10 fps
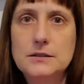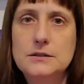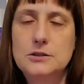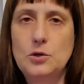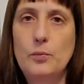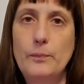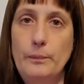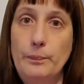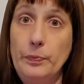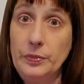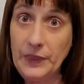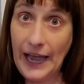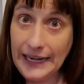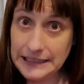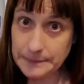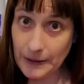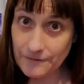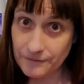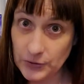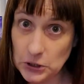So that is my
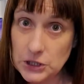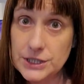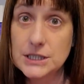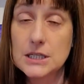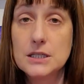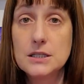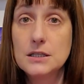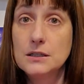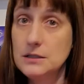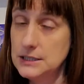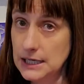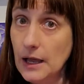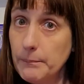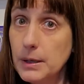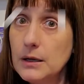first tip,